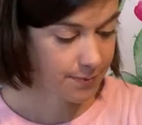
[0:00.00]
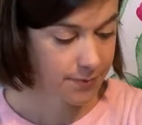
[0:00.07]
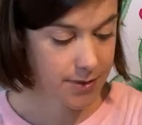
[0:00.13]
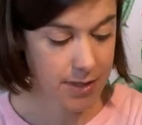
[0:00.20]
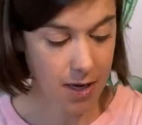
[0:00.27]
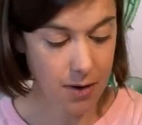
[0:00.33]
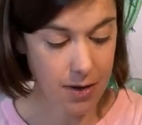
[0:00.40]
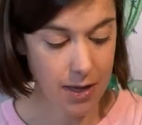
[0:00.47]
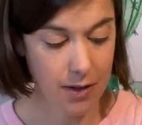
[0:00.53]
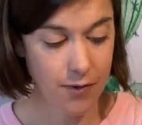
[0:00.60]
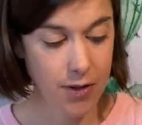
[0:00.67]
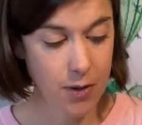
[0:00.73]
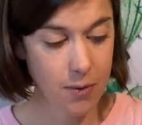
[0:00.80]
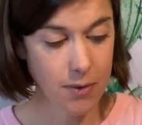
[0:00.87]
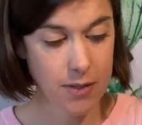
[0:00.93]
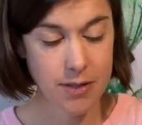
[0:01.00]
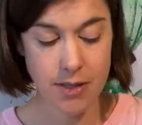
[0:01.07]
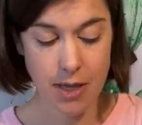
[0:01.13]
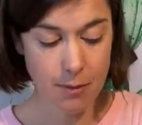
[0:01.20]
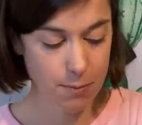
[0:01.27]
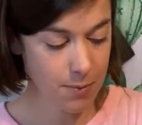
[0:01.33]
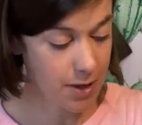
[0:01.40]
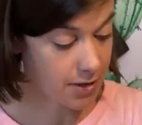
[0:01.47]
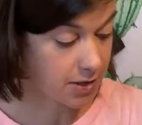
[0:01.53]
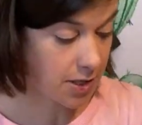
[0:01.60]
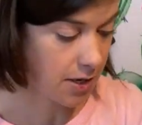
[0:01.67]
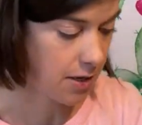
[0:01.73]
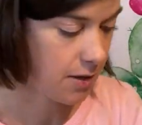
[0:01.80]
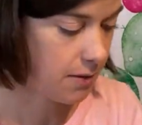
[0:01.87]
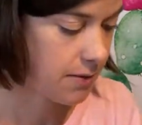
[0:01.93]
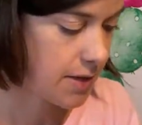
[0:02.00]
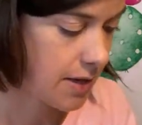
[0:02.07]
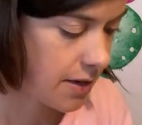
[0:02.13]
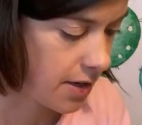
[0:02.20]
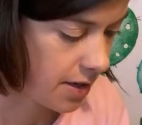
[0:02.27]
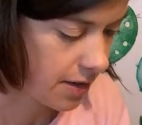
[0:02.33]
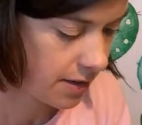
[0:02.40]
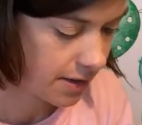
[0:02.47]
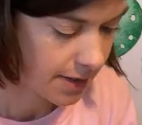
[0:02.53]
So if you see, I'll show you down here.